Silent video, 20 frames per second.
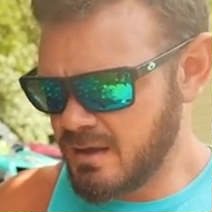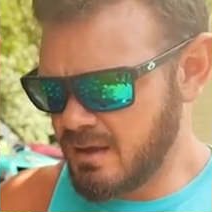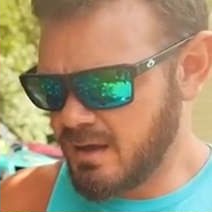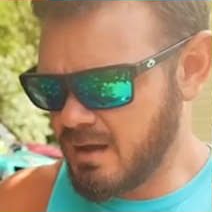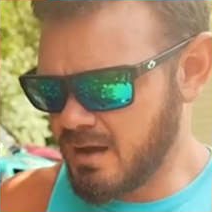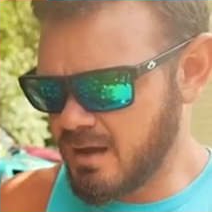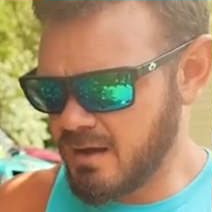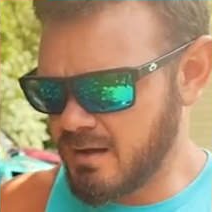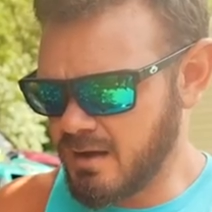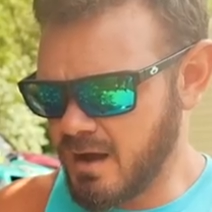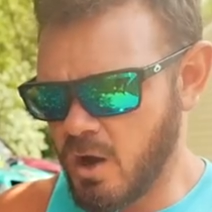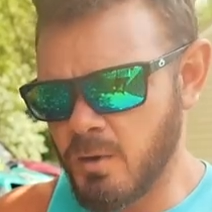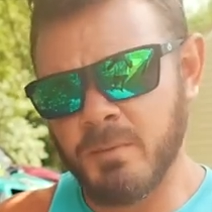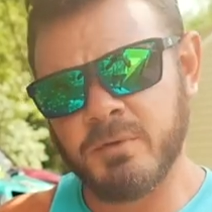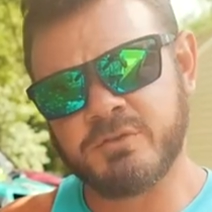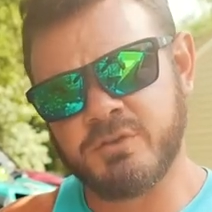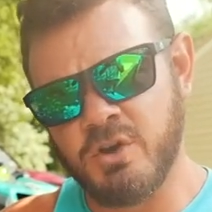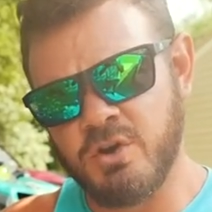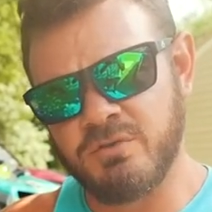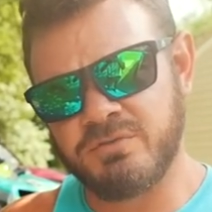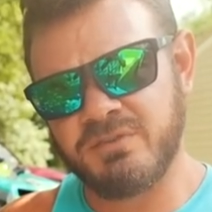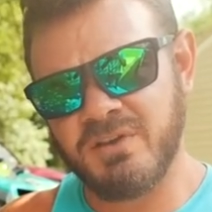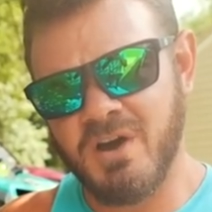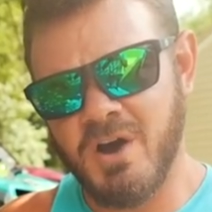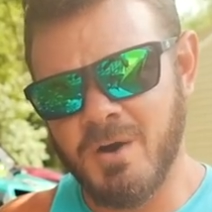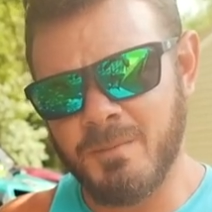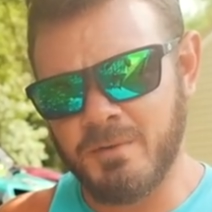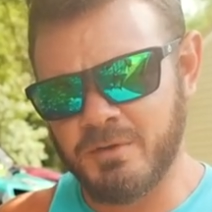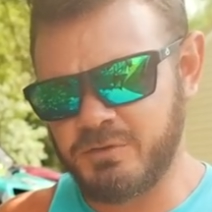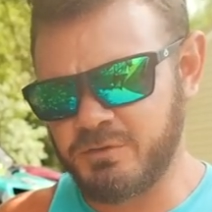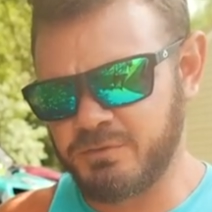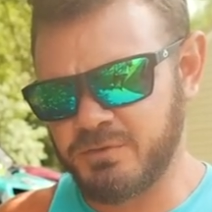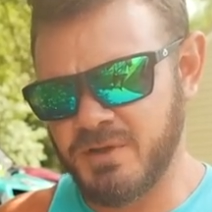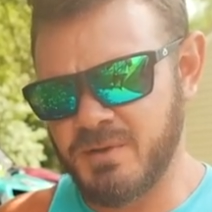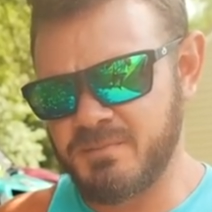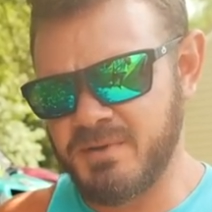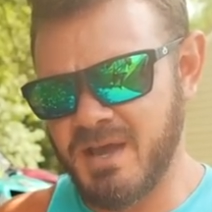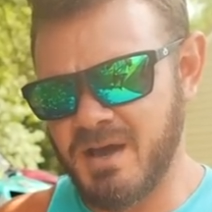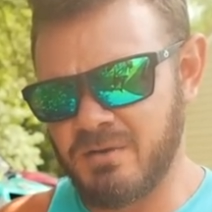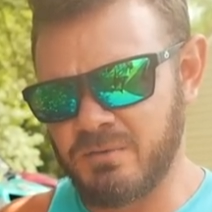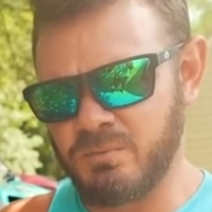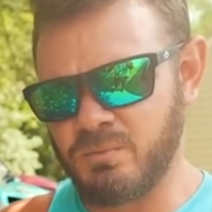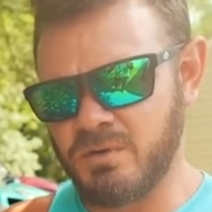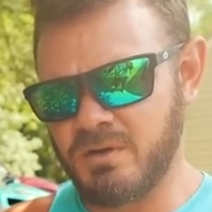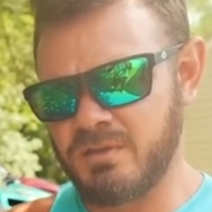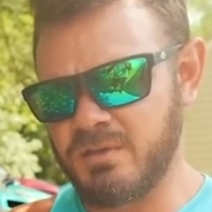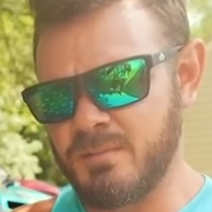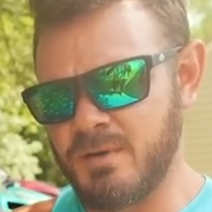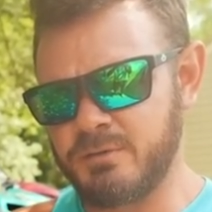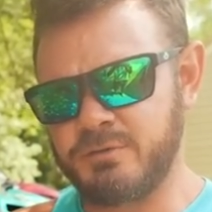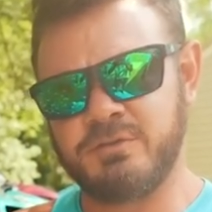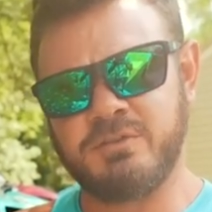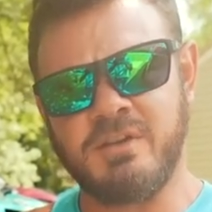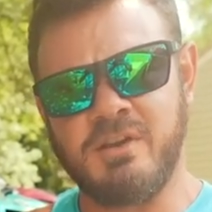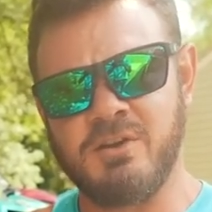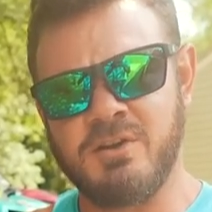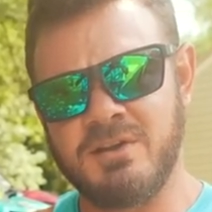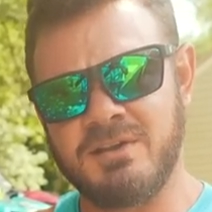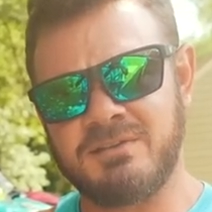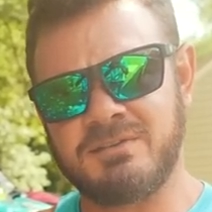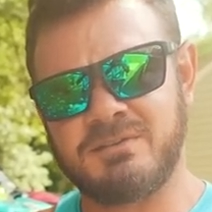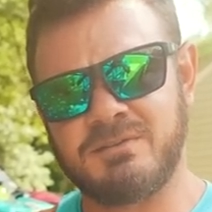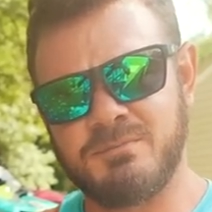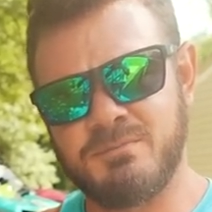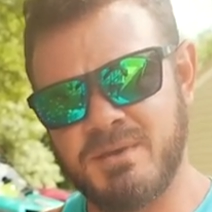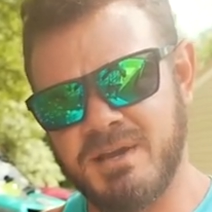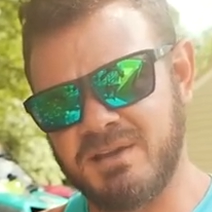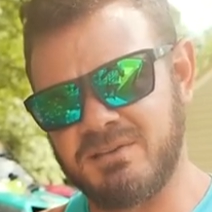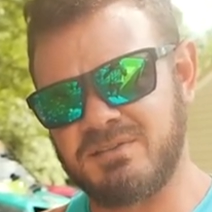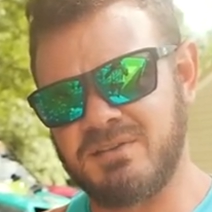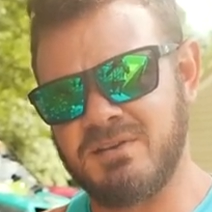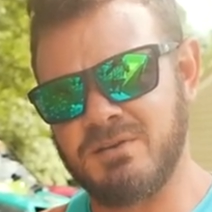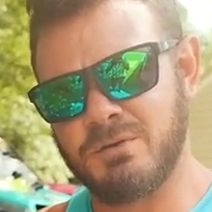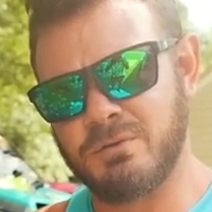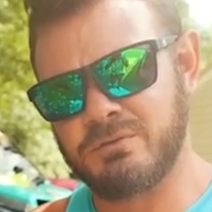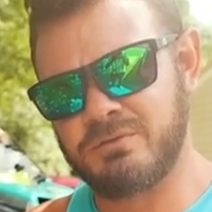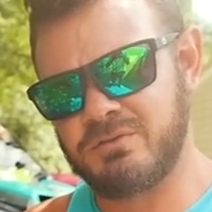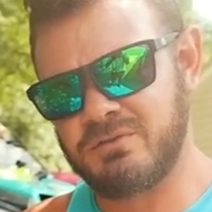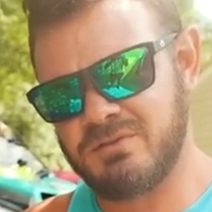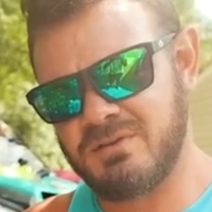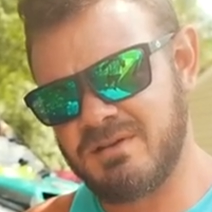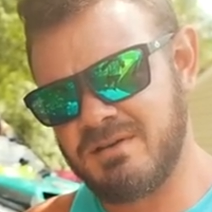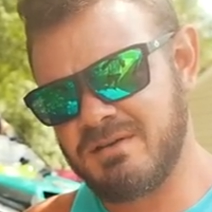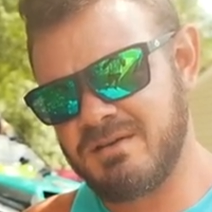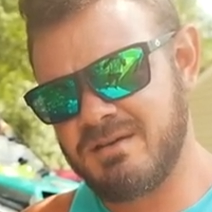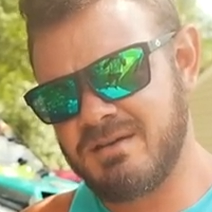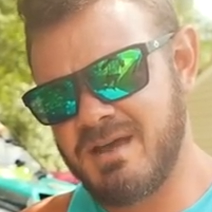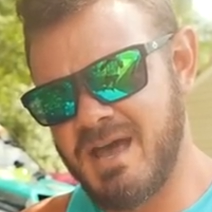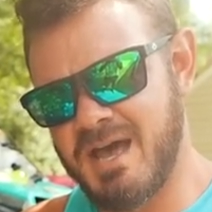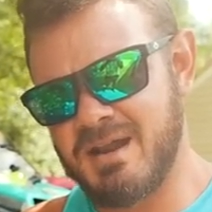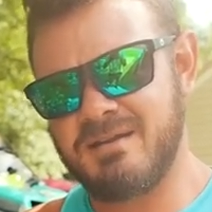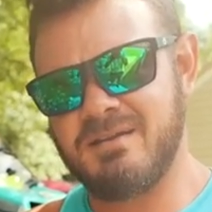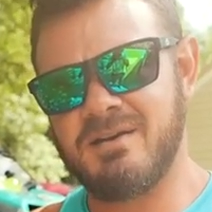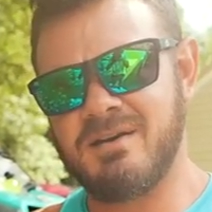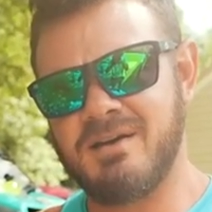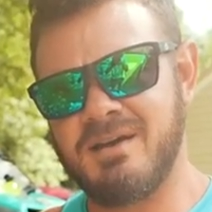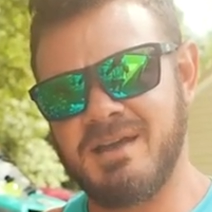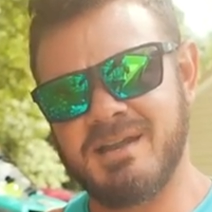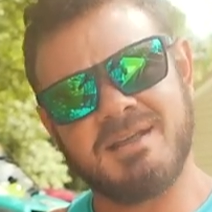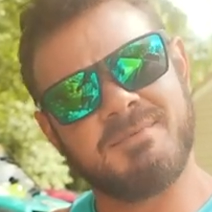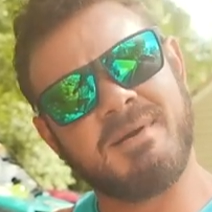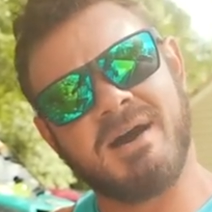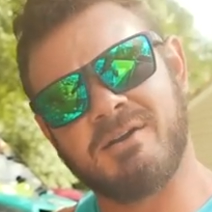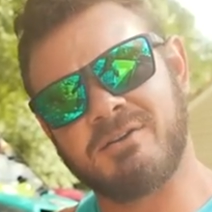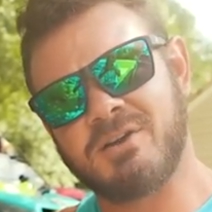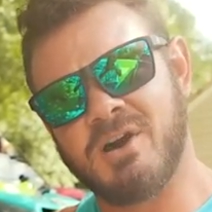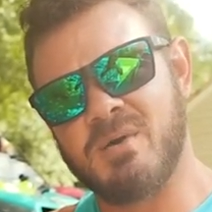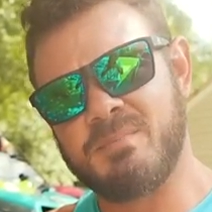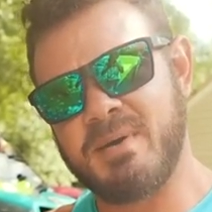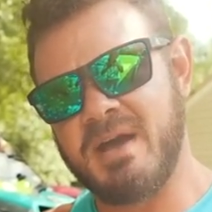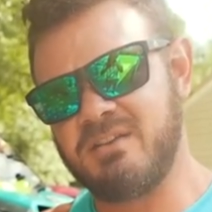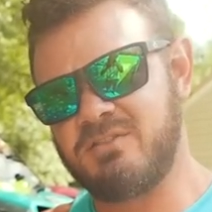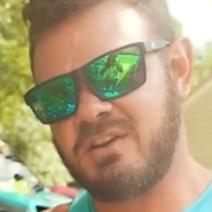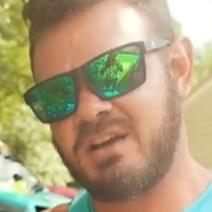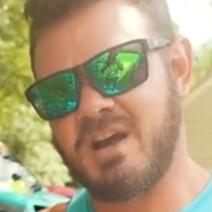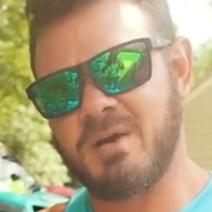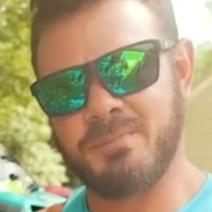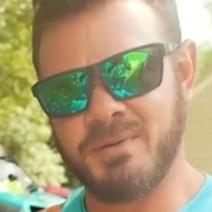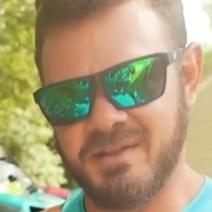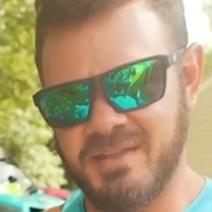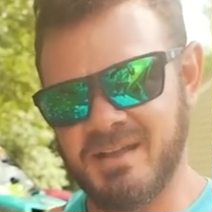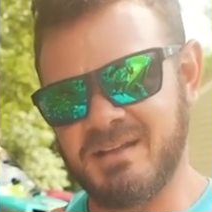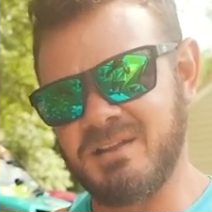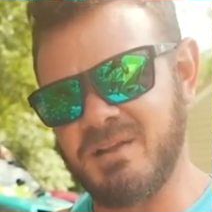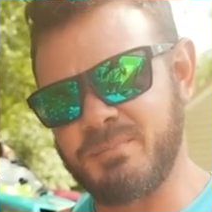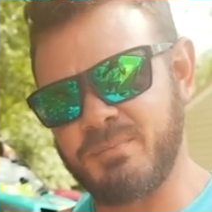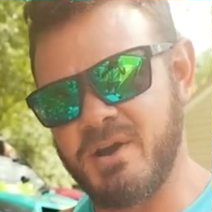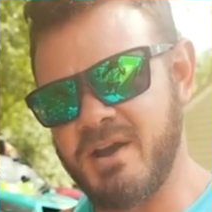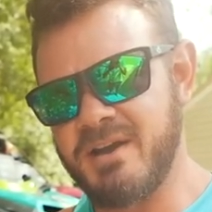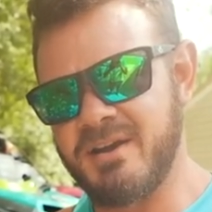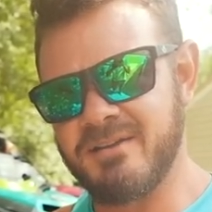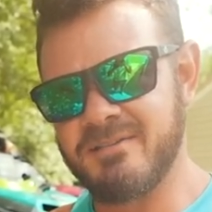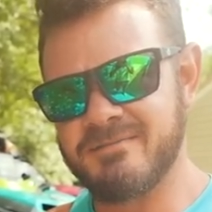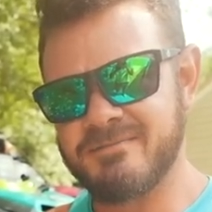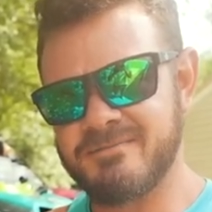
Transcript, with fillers: Uh, almost goofed, almost flipped down one of the most serious, biggest hills at uh, Indian Mountain called Paycheck. I'll play that clip right here.